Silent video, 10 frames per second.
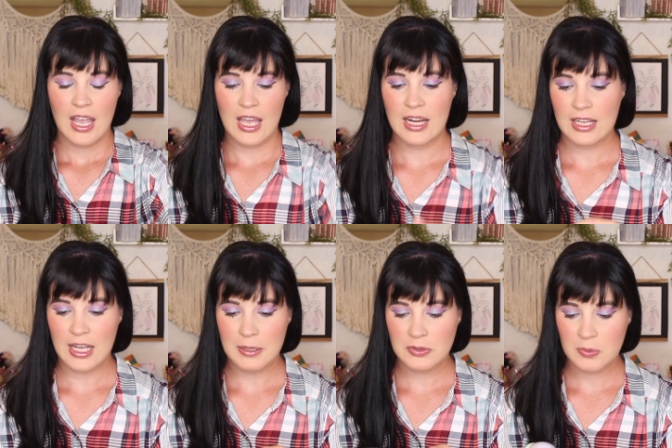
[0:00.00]
And it
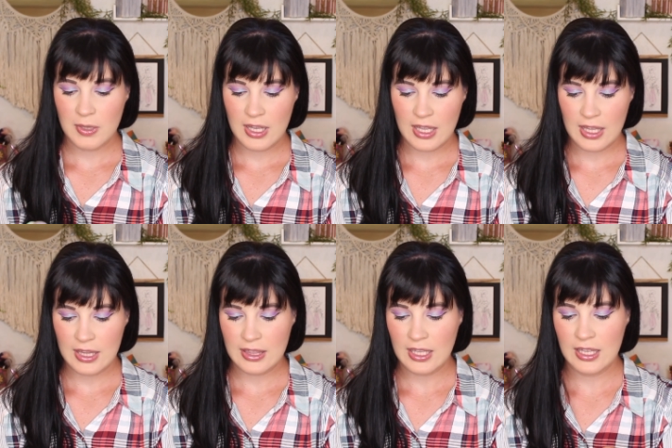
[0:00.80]
comes
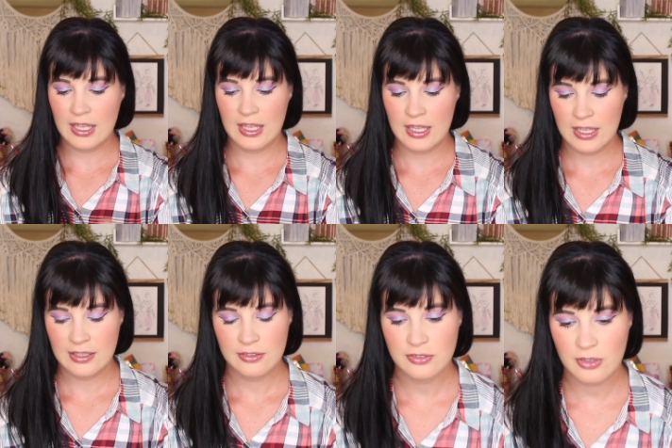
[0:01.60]
with
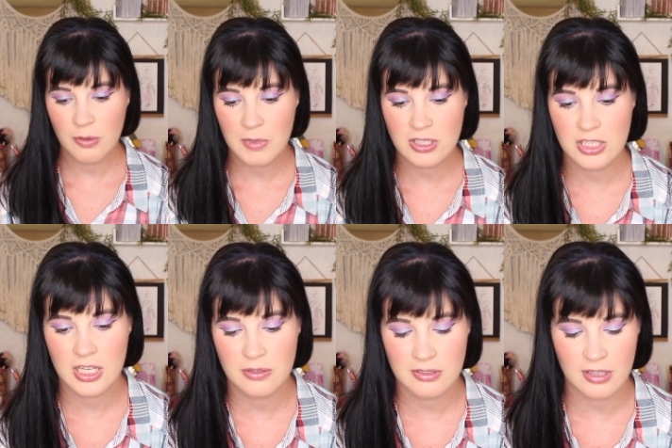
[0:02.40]
so much
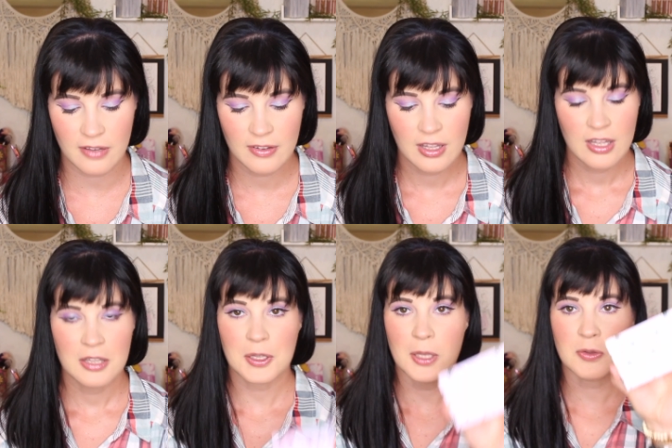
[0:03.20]
cute stuff.
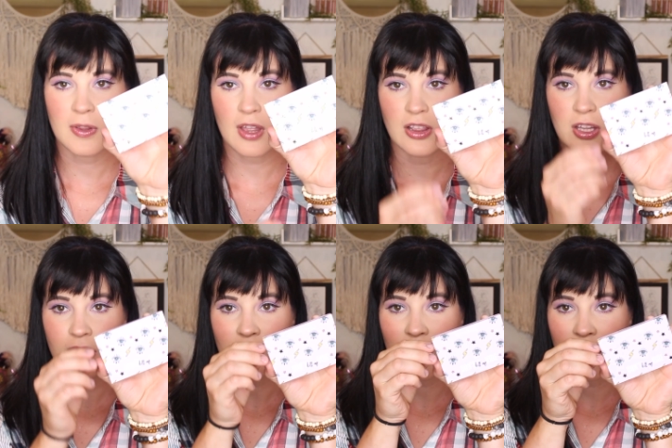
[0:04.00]
comes with a
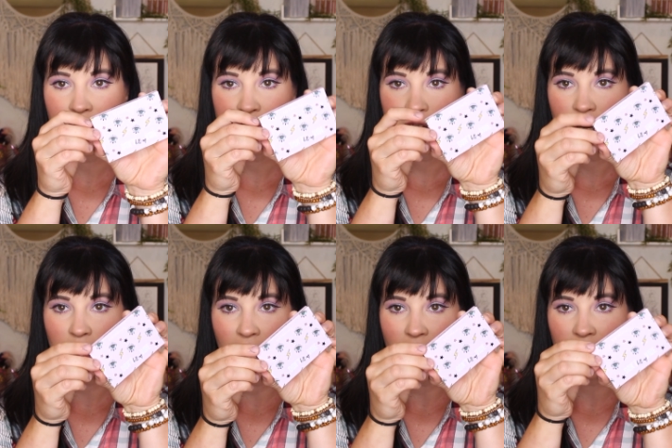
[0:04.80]
little eyeshadow
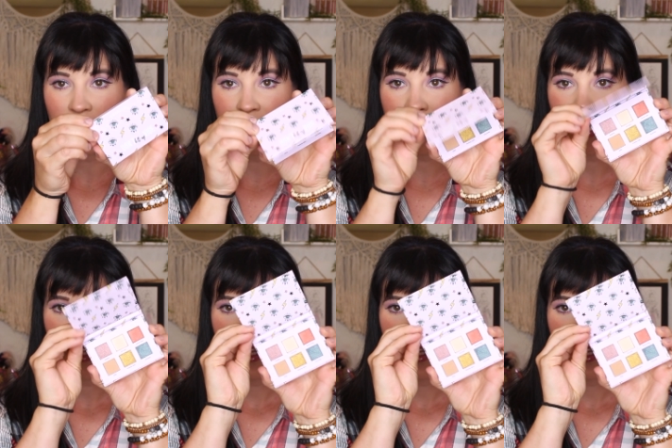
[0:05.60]
palette.